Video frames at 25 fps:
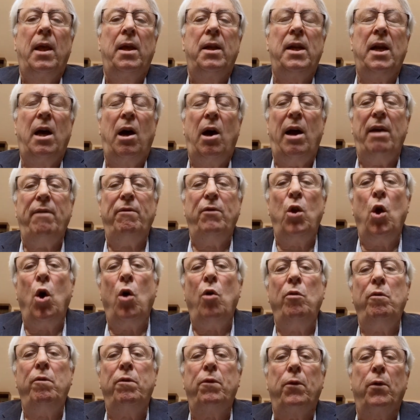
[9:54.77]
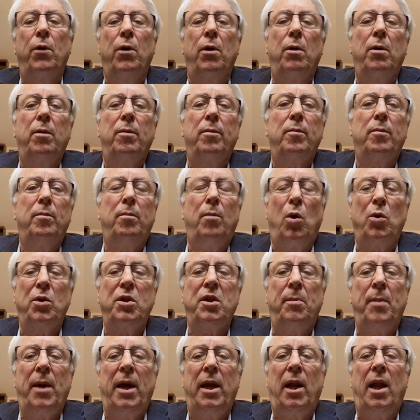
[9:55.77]
Now, I've known for
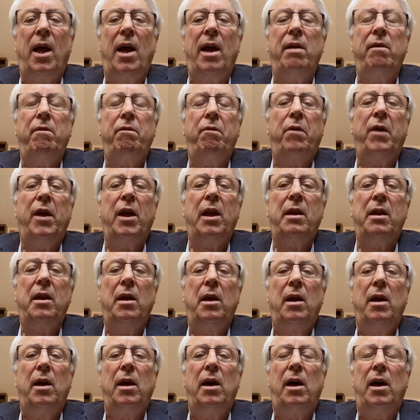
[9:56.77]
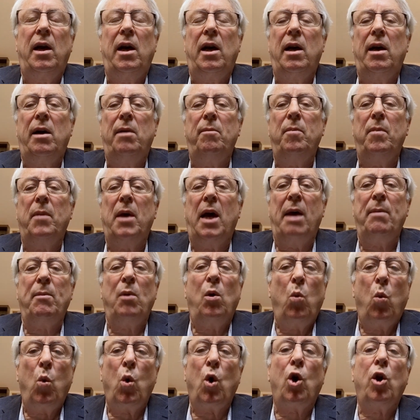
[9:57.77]
most of my life that I'm
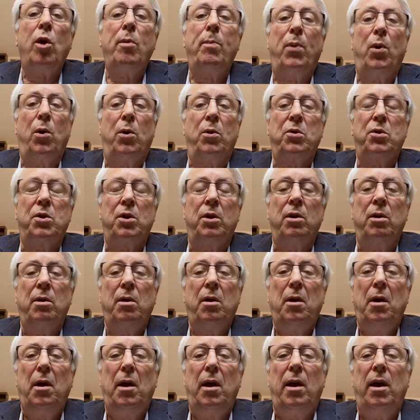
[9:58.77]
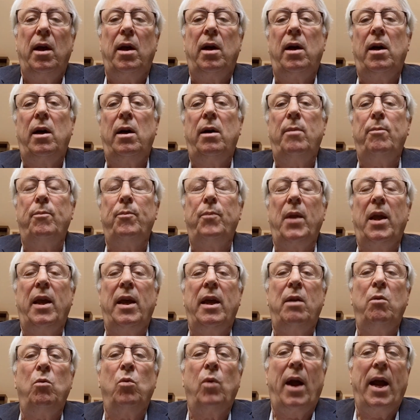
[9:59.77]
a word person,
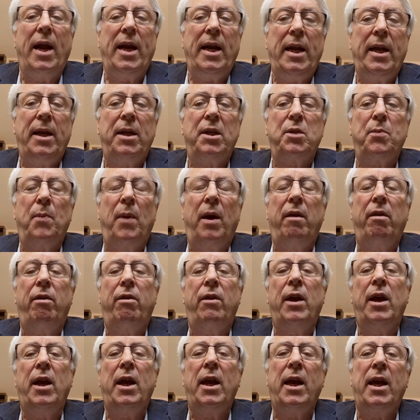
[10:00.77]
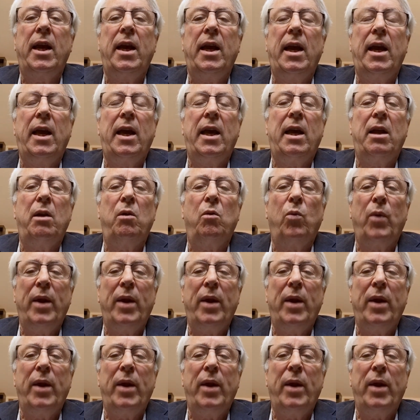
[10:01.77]
and writing is my thing, and